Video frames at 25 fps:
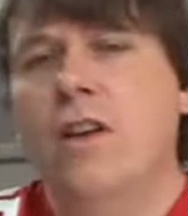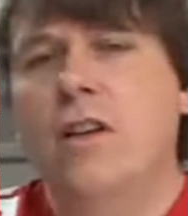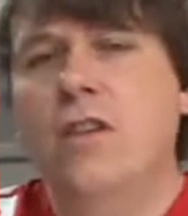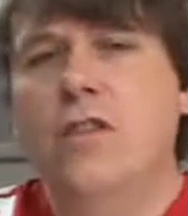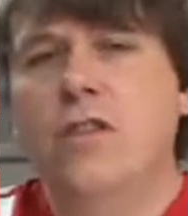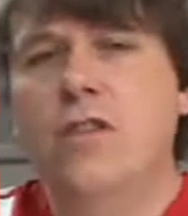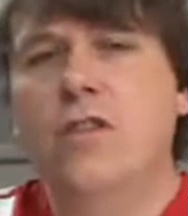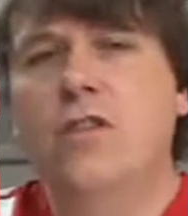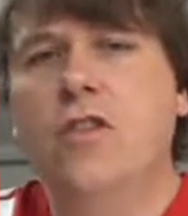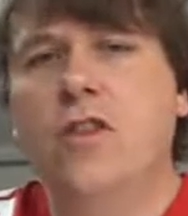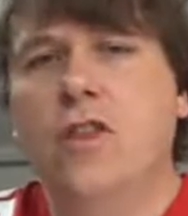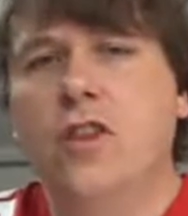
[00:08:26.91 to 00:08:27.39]

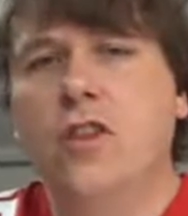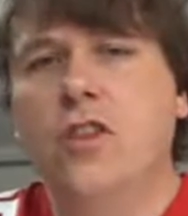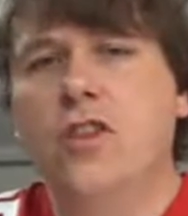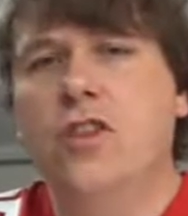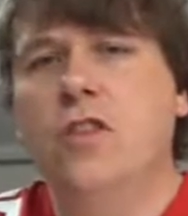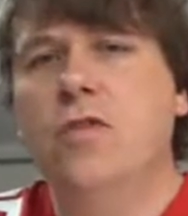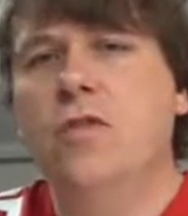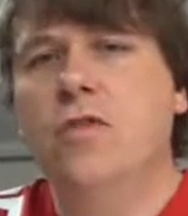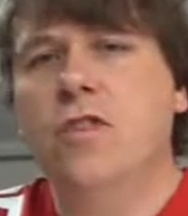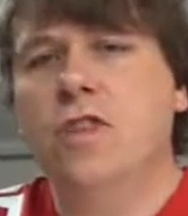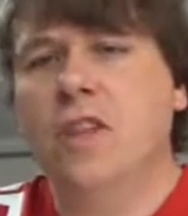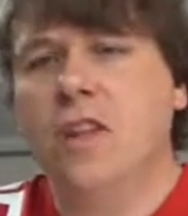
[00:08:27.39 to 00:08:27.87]
So you've got a
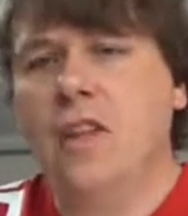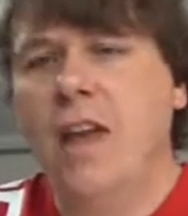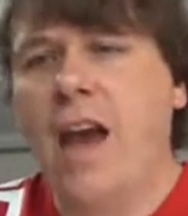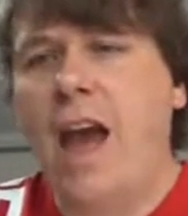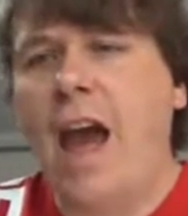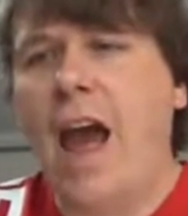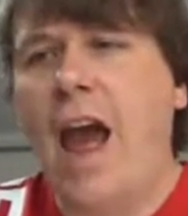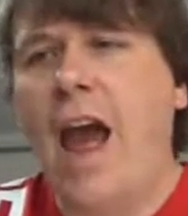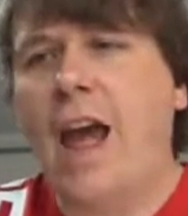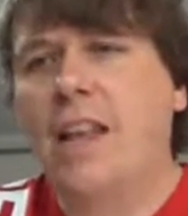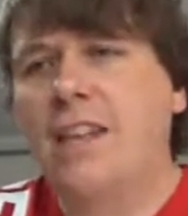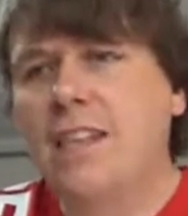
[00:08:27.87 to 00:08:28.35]
juicer
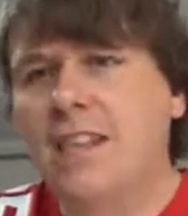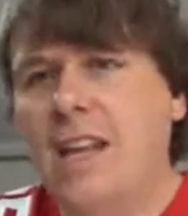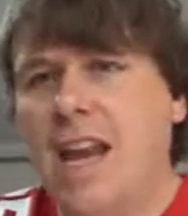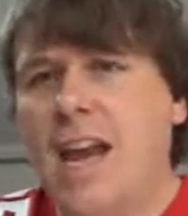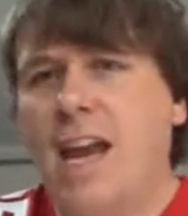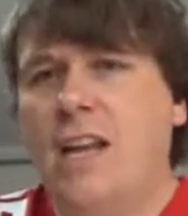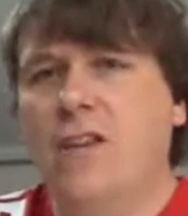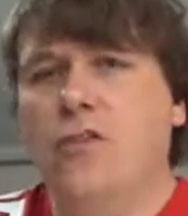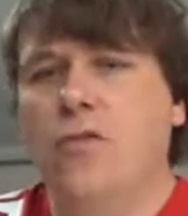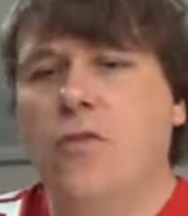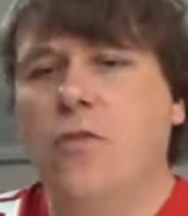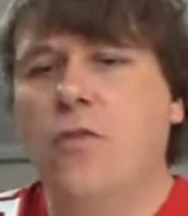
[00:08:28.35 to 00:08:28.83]
that adds
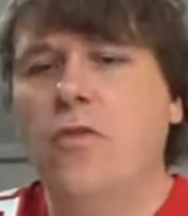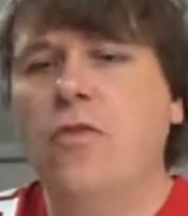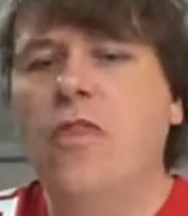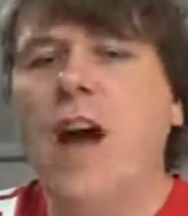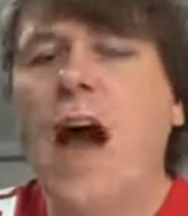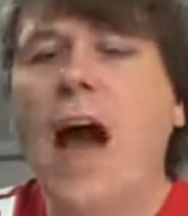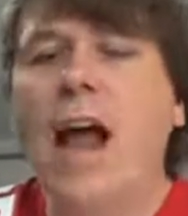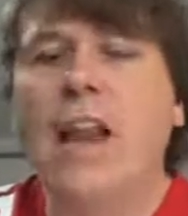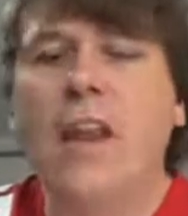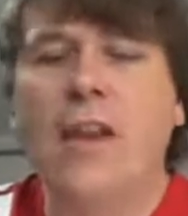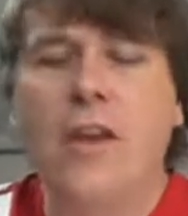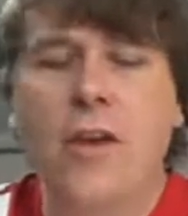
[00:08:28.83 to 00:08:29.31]
actual
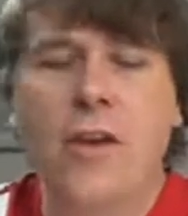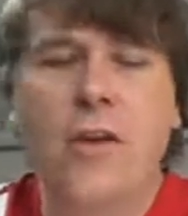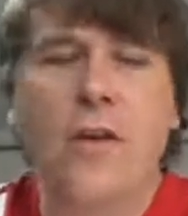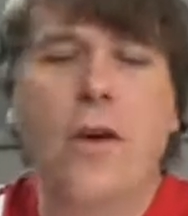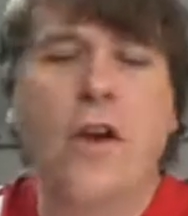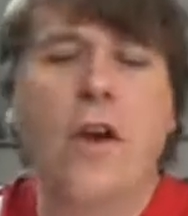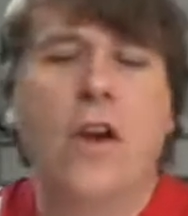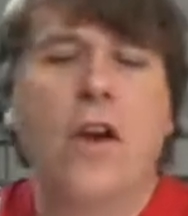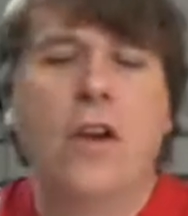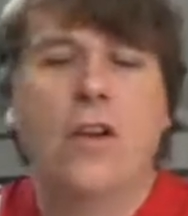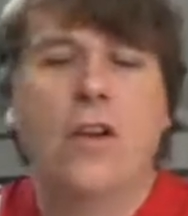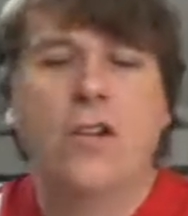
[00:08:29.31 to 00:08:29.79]
value
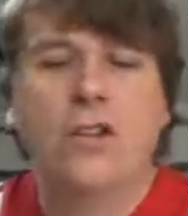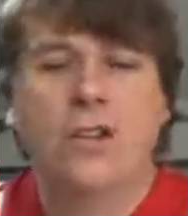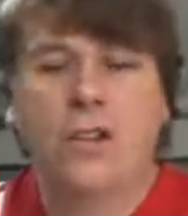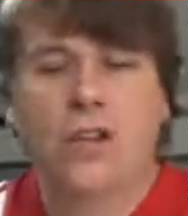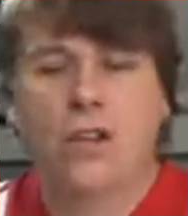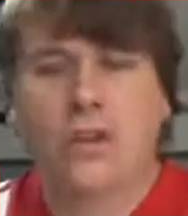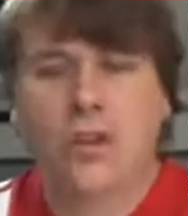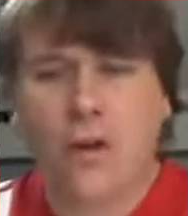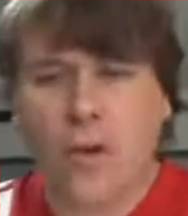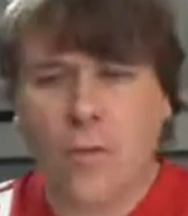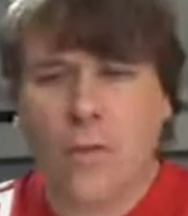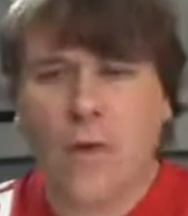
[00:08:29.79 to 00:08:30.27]

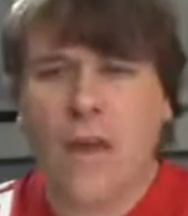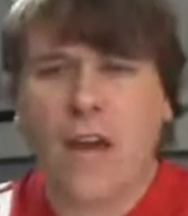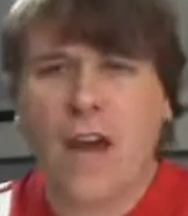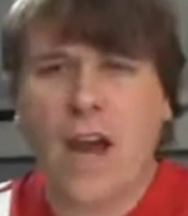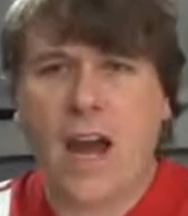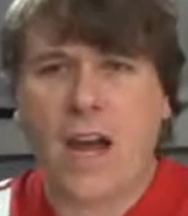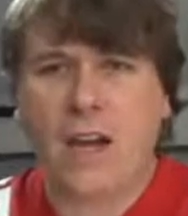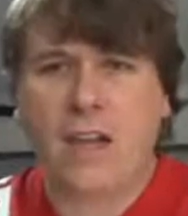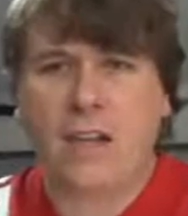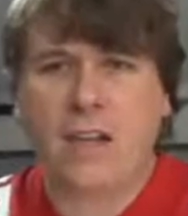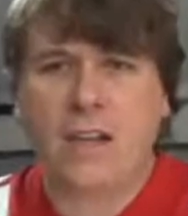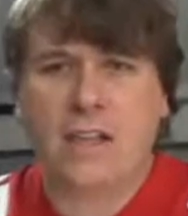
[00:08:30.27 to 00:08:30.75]
to your
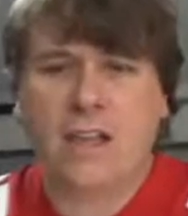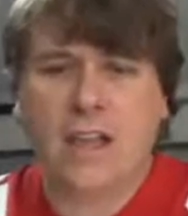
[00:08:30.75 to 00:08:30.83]
bananas.